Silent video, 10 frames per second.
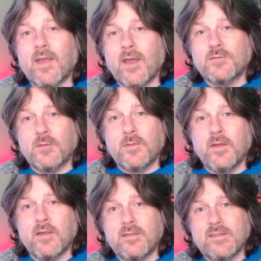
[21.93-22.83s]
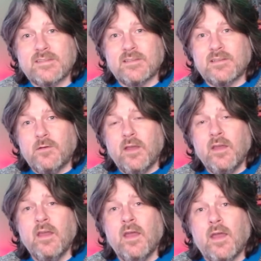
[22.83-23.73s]
I'm Zoidberg, this is Luna,
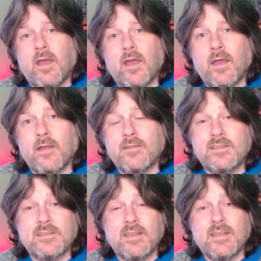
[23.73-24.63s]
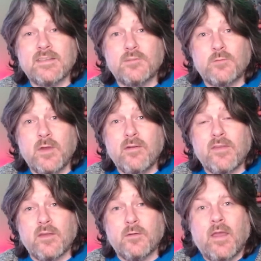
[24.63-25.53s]
and this is the
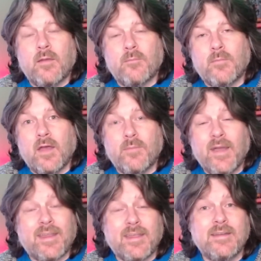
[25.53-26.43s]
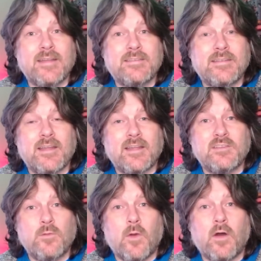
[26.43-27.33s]
re-review. Back in
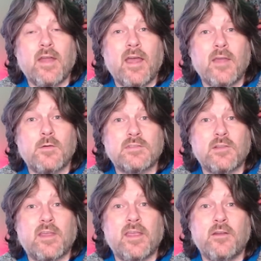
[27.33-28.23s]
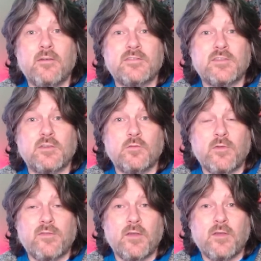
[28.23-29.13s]
1991, I was lucky enough to
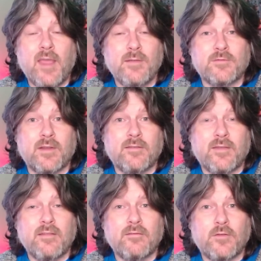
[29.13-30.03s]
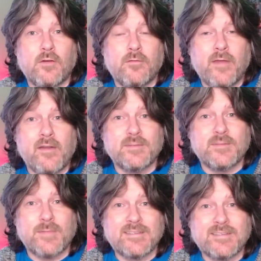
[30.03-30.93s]
review games for a living for various
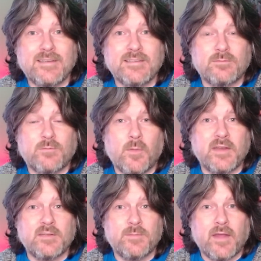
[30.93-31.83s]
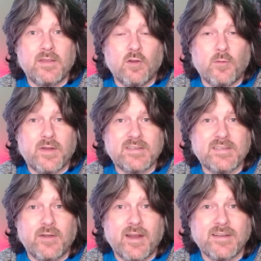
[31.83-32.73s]
magazines published by Europress
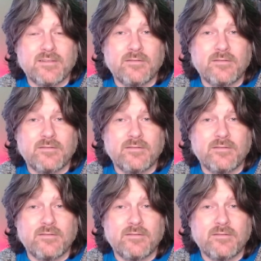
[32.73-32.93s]
Interactive.